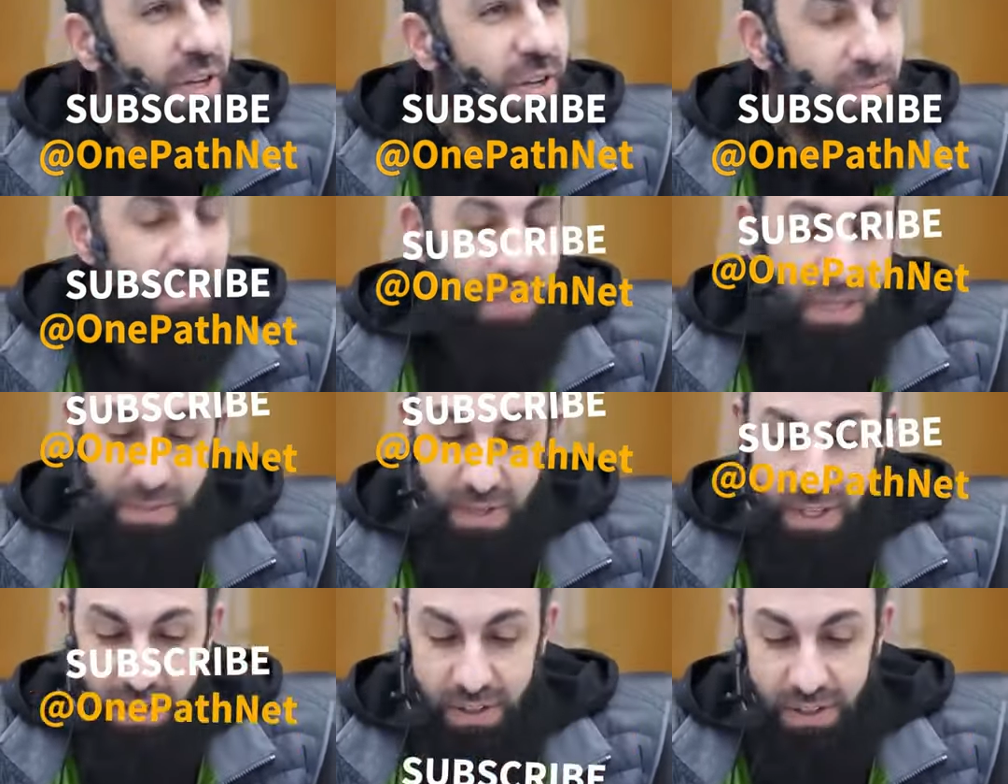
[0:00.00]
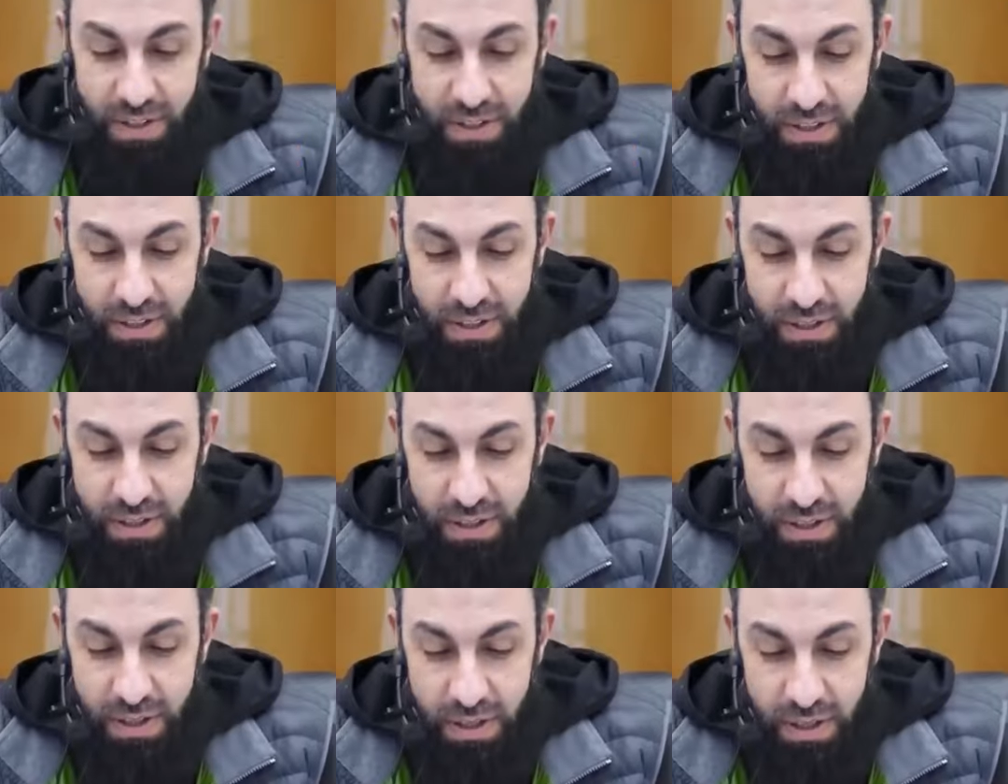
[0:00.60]
So maybe,
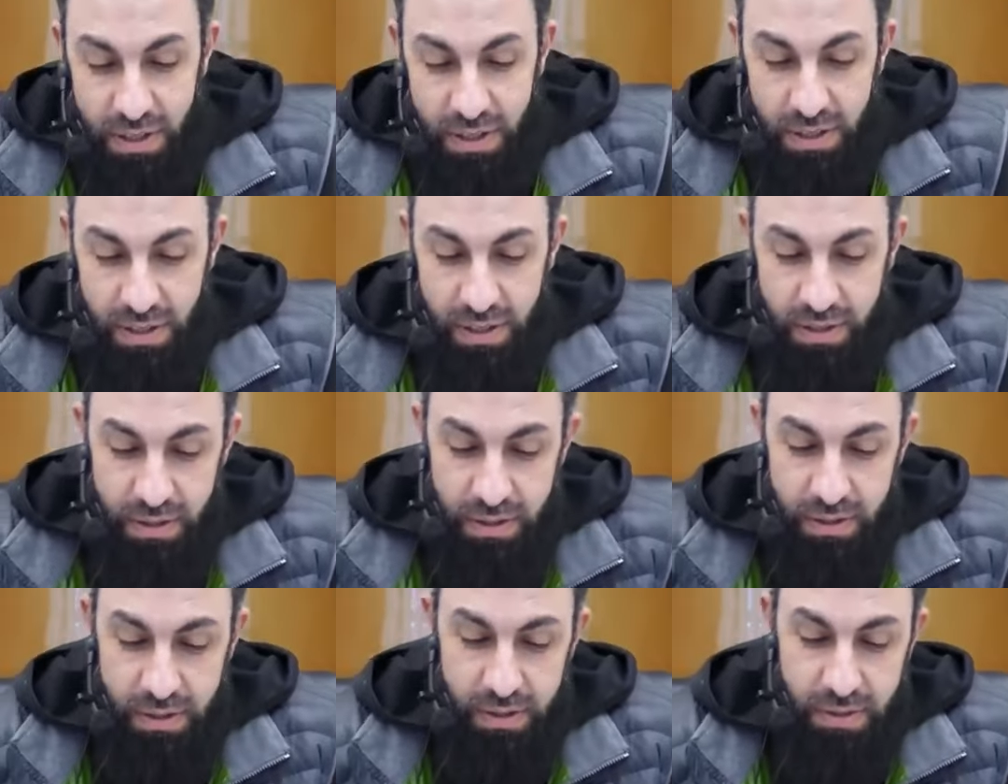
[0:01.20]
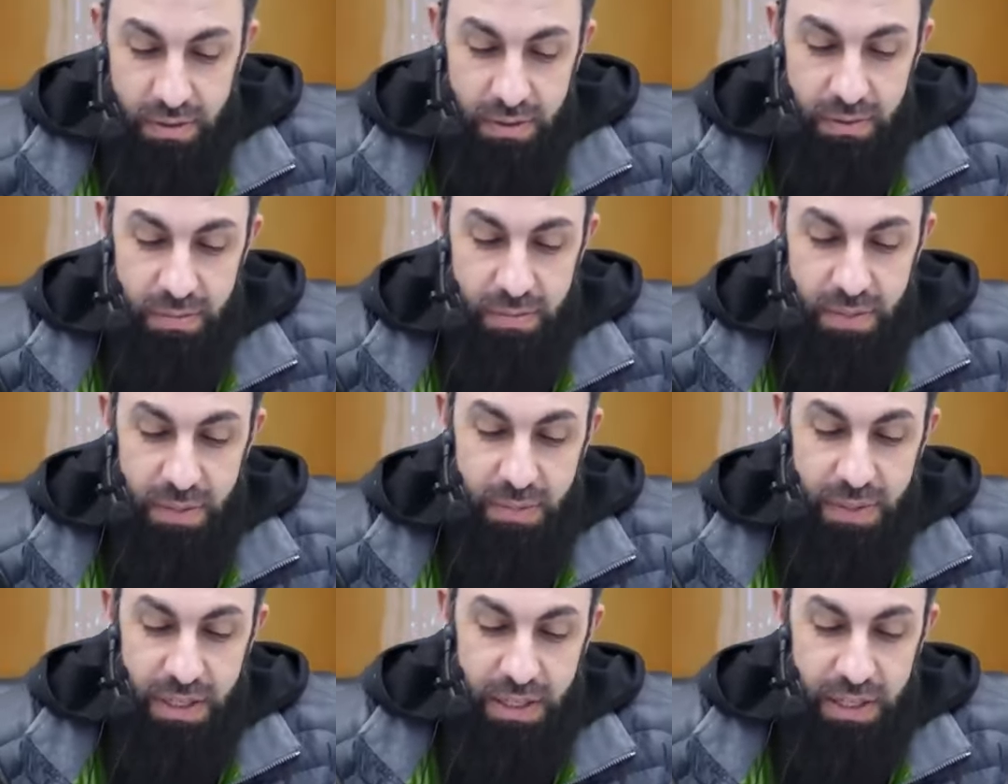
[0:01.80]
uh,
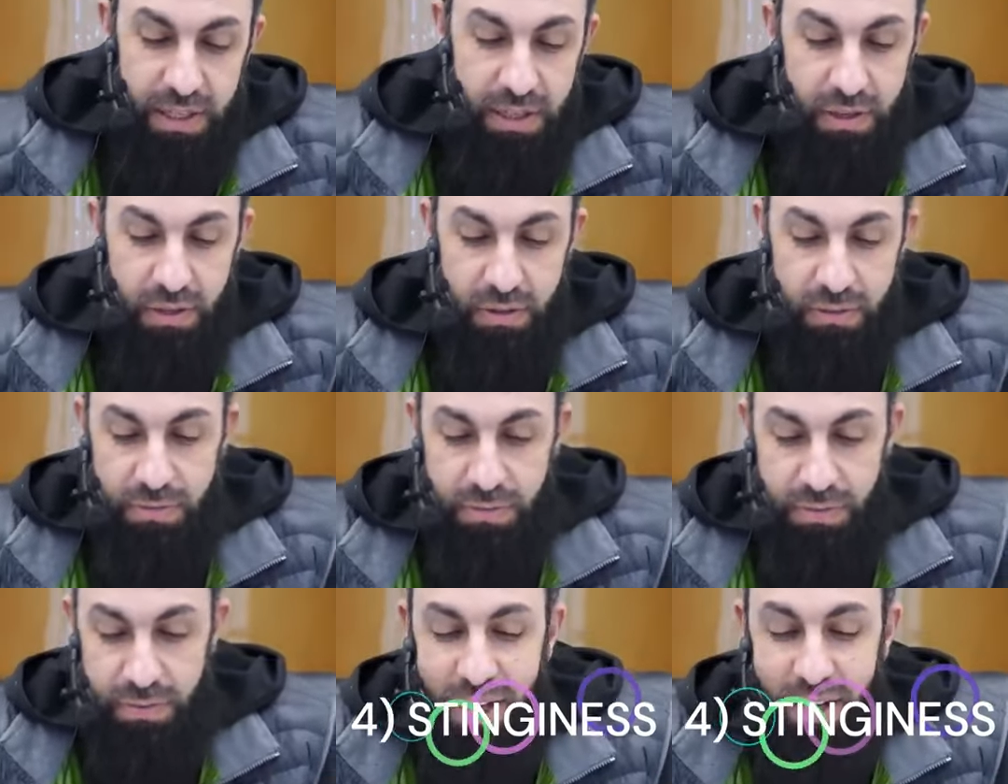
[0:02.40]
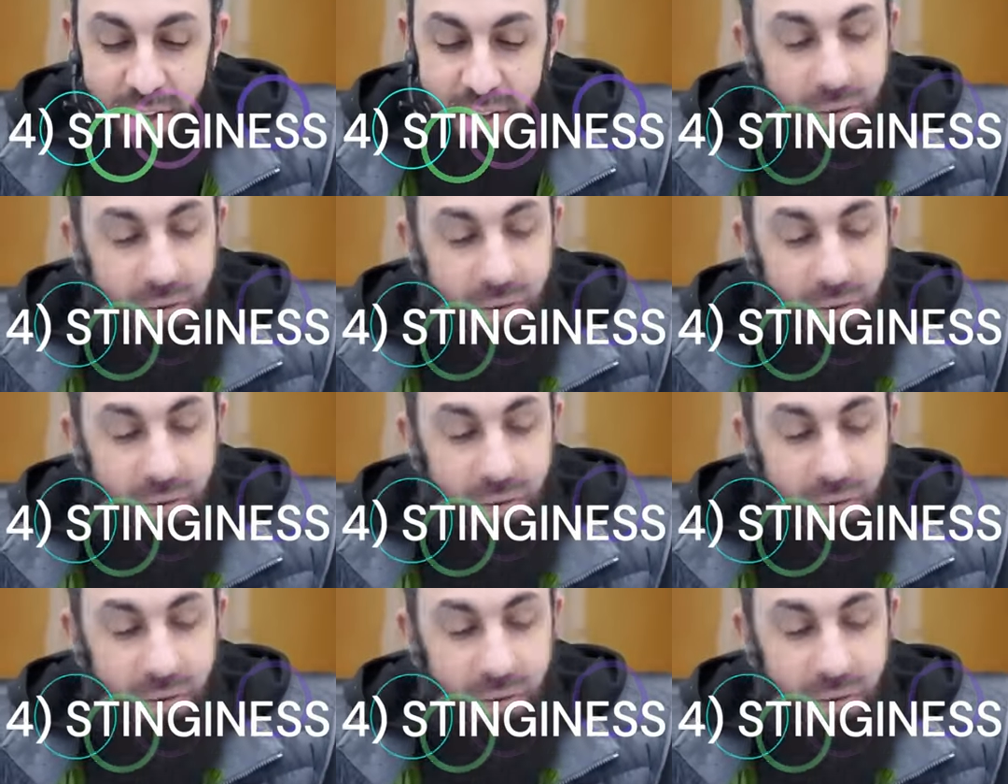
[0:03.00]
maybe let go of.